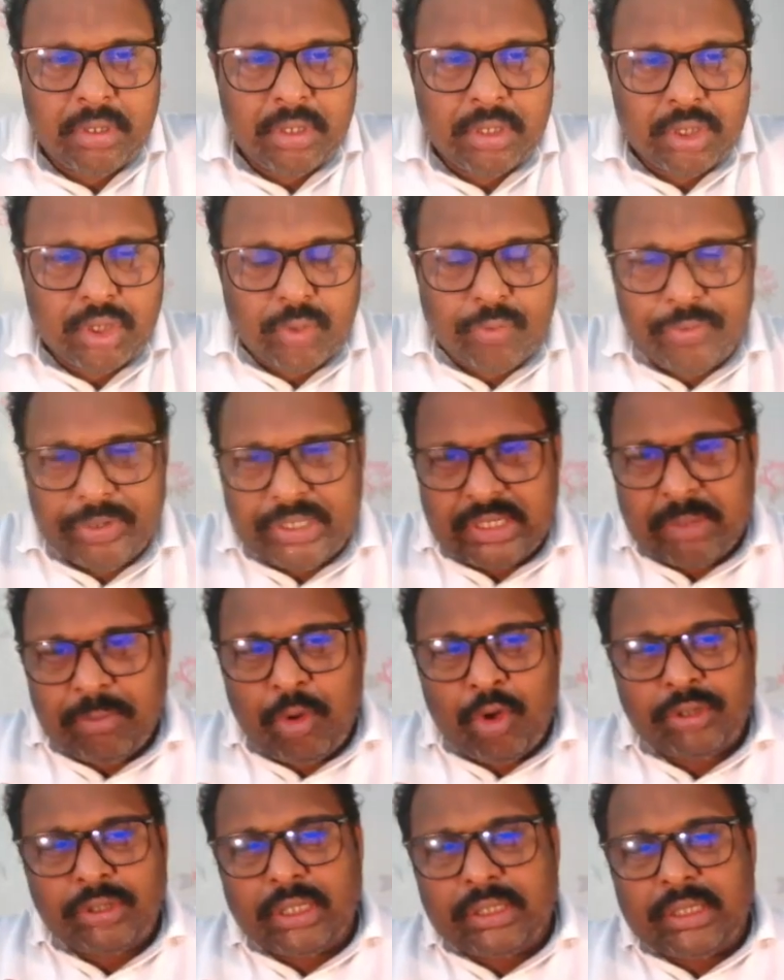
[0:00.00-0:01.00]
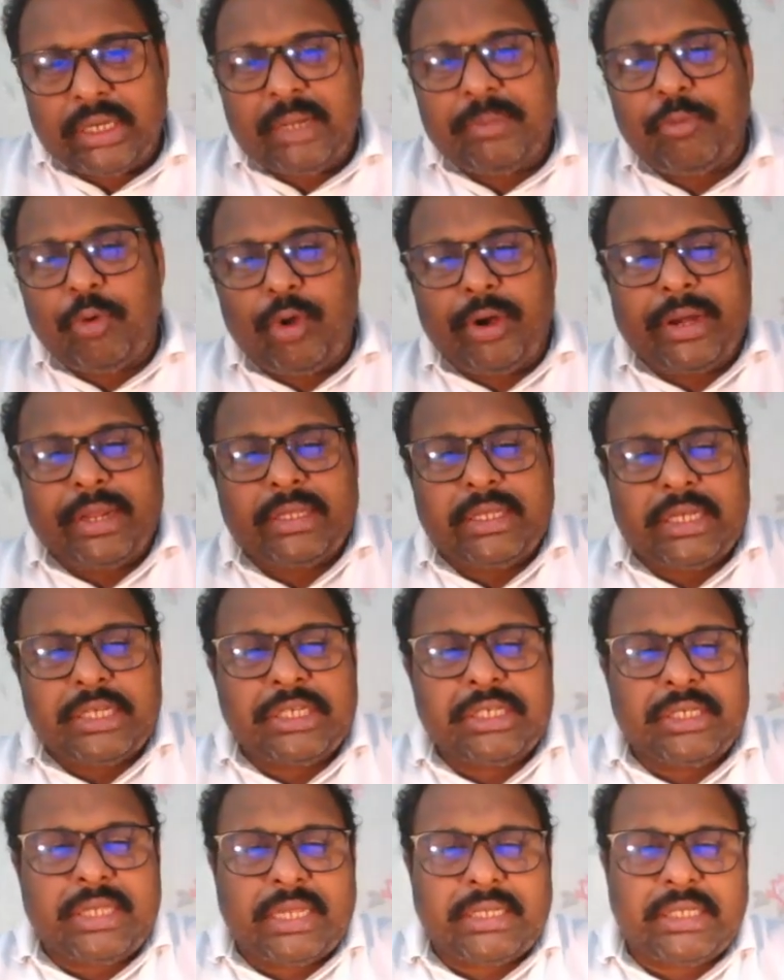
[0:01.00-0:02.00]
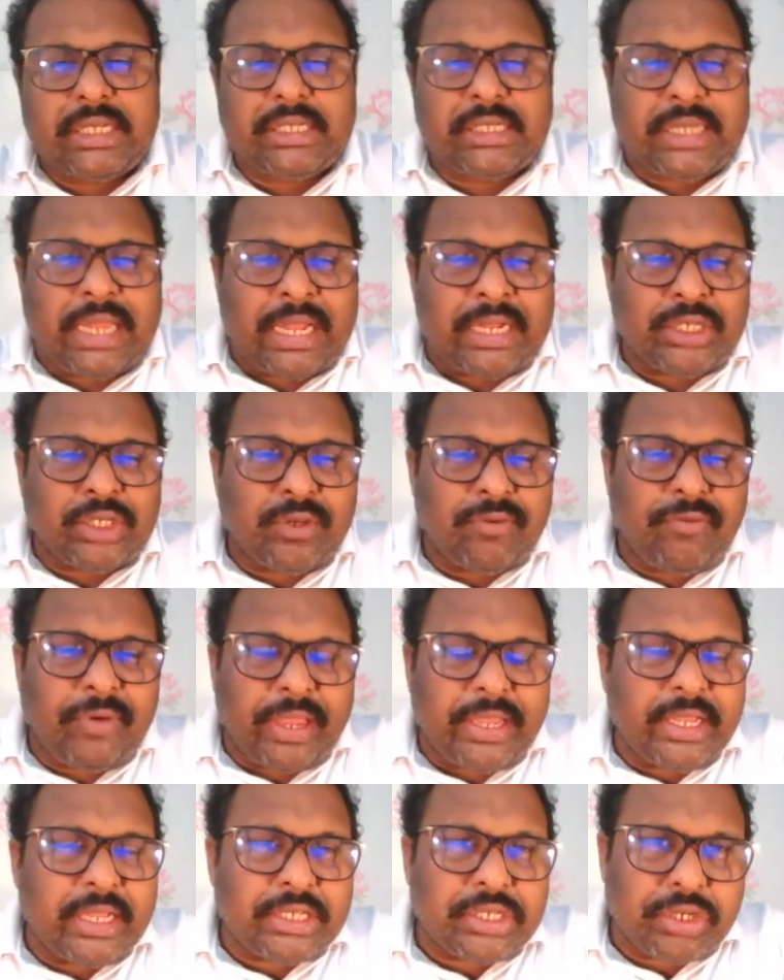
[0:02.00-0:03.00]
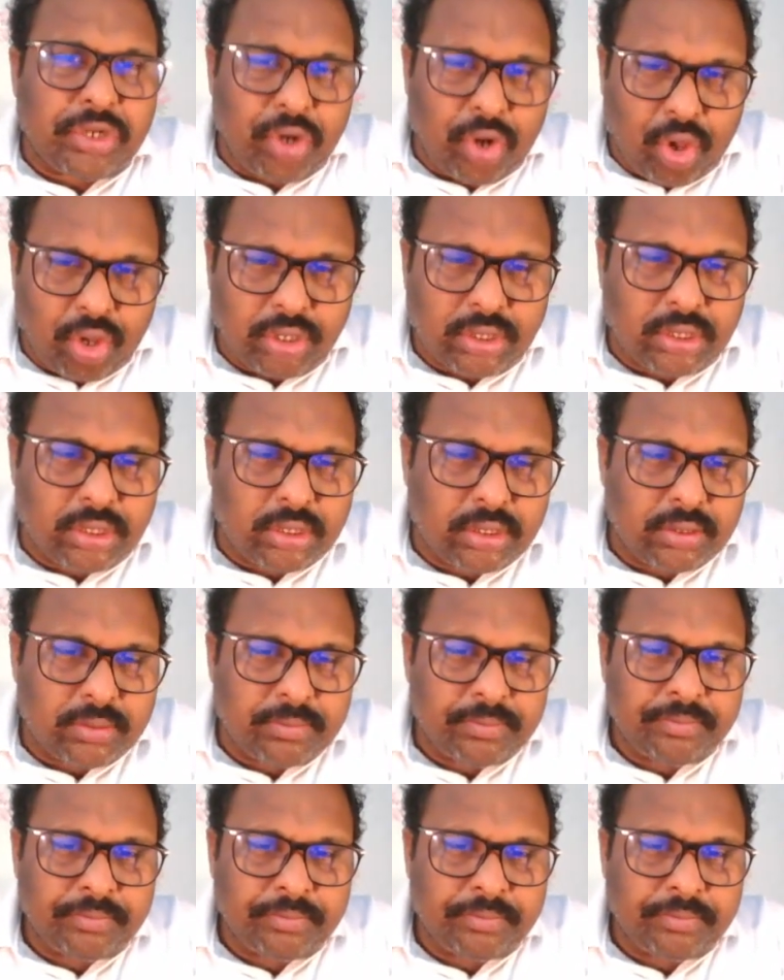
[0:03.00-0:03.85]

So which among the three polarizations has the chance of highest loss?